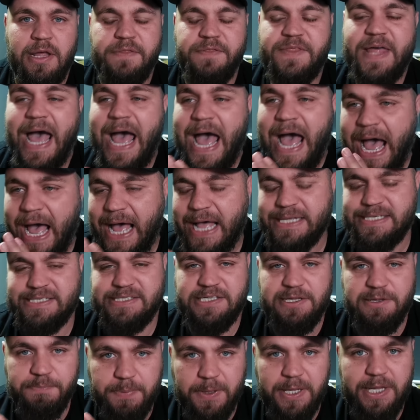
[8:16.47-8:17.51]
There has
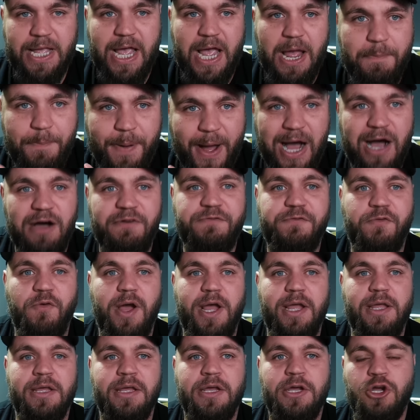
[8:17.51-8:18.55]
to be a
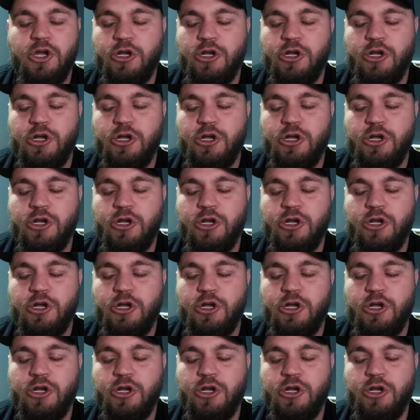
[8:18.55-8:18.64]
pathway